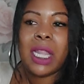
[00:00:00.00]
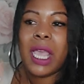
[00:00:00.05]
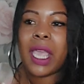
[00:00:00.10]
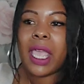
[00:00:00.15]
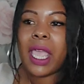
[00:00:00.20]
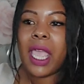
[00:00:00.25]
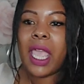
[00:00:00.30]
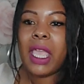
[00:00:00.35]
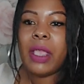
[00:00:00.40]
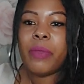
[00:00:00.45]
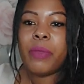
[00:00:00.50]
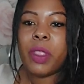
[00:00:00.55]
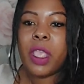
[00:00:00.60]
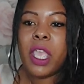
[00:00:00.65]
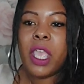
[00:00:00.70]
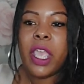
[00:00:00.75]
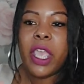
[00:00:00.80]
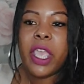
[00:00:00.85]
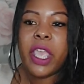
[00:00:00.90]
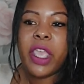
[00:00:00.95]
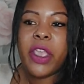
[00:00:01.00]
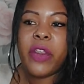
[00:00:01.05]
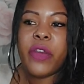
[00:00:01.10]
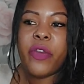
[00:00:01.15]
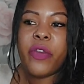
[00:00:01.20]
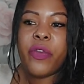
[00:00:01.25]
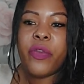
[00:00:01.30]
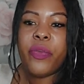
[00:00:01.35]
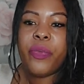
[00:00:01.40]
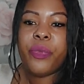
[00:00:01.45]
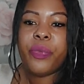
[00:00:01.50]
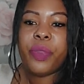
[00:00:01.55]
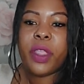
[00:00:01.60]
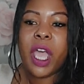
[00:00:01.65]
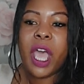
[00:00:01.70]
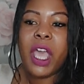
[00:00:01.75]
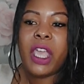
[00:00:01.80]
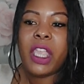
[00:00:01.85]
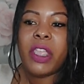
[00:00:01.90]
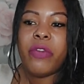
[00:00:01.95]
like, hey, if
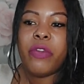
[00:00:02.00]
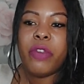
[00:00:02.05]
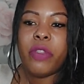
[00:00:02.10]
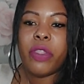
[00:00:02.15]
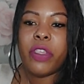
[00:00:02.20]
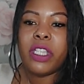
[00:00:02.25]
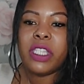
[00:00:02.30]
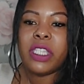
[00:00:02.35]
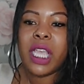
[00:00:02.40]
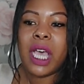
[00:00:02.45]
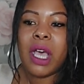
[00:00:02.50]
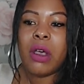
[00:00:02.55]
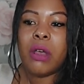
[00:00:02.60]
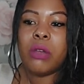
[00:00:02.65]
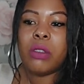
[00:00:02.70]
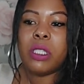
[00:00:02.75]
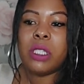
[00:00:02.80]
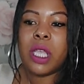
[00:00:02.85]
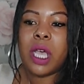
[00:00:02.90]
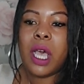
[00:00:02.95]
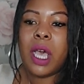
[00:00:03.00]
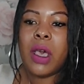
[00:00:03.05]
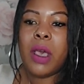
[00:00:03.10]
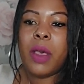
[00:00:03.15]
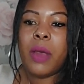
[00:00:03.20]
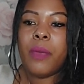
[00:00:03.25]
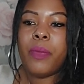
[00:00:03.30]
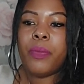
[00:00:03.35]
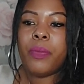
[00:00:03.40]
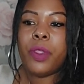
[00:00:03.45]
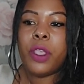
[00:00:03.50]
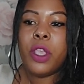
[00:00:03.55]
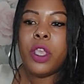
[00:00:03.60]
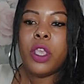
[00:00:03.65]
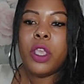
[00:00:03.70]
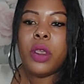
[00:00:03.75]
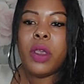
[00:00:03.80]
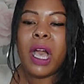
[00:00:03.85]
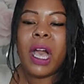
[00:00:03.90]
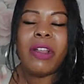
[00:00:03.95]
I give you this house, um,
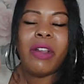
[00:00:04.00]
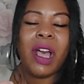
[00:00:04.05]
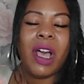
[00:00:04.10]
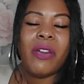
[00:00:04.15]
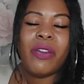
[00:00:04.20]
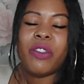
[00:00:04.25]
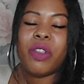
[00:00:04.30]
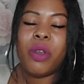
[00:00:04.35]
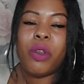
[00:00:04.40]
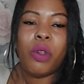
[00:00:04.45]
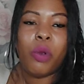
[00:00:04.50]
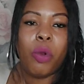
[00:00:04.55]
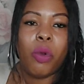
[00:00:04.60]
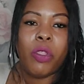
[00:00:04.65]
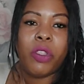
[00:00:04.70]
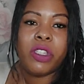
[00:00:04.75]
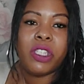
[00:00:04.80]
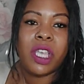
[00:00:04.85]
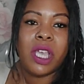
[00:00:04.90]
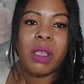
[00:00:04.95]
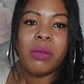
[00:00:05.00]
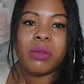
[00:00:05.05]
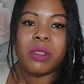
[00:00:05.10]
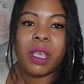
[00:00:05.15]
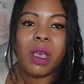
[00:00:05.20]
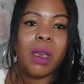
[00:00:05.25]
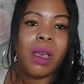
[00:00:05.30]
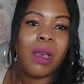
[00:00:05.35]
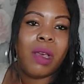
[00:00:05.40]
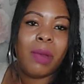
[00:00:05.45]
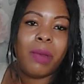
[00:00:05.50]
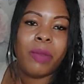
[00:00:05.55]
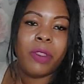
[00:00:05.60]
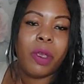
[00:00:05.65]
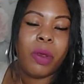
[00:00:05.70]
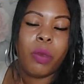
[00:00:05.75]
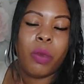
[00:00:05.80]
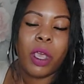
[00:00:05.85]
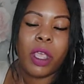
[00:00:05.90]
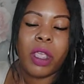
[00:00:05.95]
I, I don't know what the terms are, I
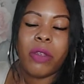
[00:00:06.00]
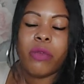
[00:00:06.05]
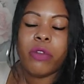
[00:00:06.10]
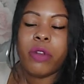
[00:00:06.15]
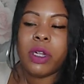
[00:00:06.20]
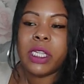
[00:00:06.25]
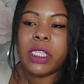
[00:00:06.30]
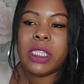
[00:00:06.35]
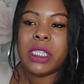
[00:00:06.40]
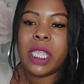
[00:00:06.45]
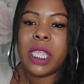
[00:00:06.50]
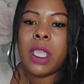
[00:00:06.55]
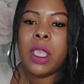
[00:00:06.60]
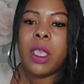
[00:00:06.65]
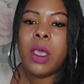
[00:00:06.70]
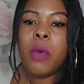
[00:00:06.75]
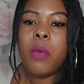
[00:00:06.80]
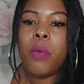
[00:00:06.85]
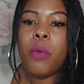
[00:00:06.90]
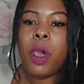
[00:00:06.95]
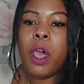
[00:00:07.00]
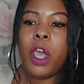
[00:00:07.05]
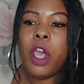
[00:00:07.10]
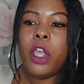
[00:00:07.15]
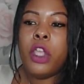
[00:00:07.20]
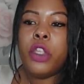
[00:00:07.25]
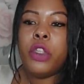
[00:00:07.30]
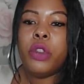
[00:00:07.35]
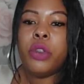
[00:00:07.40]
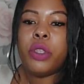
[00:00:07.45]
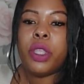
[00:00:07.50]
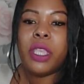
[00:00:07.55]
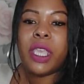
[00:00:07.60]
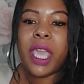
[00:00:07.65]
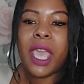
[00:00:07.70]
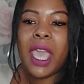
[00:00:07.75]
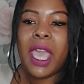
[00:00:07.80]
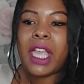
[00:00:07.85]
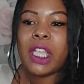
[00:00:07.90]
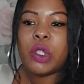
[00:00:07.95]
don't work in real estate, but you can
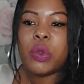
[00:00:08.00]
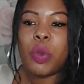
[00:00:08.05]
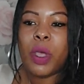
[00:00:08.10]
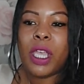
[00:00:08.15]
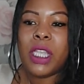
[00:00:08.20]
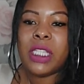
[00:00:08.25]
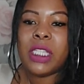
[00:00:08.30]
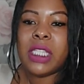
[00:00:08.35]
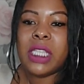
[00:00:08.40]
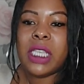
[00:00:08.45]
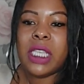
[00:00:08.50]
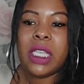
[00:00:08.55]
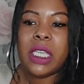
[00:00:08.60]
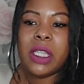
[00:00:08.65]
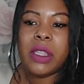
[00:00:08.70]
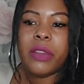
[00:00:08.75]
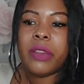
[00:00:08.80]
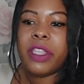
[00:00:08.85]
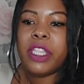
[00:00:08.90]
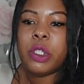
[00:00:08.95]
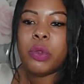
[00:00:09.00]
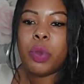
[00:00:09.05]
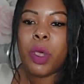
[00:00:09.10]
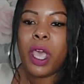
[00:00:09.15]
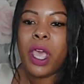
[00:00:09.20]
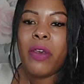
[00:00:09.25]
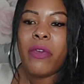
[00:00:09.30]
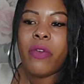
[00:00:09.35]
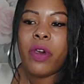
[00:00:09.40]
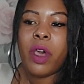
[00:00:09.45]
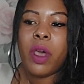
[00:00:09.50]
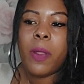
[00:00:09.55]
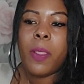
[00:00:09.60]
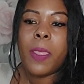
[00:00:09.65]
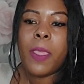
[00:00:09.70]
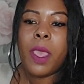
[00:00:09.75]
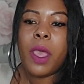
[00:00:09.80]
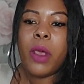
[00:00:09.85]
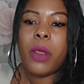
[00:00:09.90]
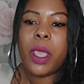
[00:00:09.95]
get XYZ, this whatever,
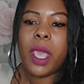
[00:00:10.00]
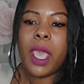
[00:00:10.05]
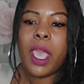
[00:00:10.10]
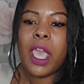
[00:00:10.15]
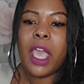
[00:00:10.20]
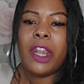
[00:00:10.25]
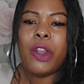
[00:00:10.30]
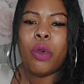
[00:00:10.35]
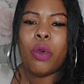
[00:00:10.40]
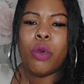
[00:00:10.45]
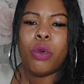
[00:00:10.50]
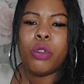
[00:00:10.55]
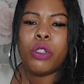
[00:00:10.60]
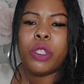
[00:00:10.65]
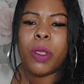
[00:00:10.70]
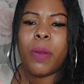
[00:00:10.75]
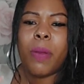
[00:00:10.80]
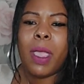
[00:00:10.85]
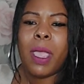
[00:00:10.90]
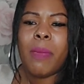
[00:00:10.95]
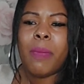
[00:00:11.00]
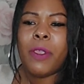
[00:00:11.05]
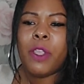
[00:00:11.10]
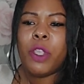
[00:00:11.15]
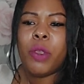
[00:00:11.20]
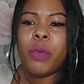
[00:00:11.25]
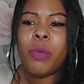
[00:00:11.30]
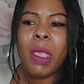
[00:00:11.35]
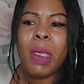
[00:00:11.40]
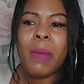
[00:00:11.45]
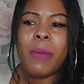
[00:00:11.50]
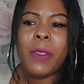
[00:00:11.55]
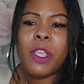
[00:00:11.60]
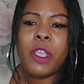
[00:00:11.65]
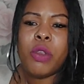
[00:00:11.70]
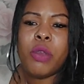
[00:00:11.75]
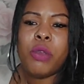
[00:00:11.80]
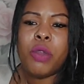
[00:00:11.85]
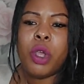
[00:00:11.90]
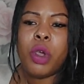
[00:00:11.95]
okay? And also maybe you maybe
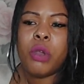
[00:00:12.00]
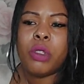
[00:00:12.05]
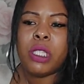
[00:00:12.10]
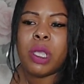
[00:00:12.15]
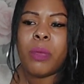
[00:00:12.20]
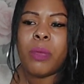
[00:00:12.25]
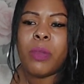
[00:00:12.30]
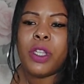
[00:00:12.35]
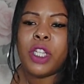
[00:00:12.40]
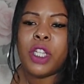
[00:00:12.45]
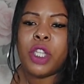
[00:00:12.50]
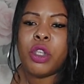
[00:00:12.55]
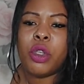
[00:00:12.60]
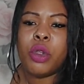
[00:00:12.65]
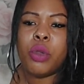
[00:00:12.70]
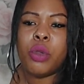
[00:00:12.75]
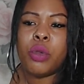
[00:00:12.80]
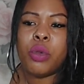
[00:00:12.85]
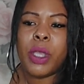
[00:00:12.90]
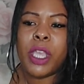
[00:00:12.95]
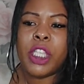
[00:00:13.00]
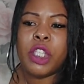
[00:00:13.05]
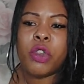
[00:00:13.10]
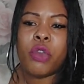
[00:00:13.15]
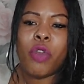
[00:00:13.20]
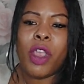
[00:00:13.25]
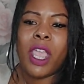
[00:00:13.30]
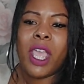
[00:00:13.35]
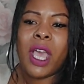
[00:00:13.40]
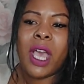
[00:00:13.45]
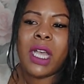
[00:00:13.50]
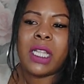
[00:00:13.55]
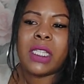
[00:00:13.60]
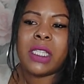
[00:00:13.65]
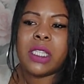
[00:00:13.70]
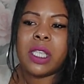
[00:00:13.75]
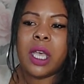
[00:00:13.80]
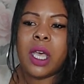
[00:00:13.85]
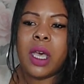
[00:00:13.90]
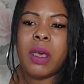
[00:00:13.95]
you know somebody who is great
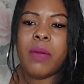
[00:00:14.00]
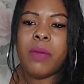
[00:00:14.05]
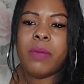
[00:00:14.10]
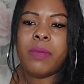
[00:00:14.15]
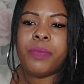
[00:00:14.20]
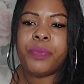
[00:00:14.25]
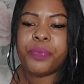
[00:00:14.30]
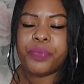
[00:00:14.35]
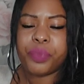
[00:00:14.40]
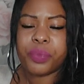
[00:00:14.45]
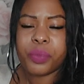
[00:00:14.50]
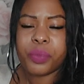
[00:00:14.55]
at um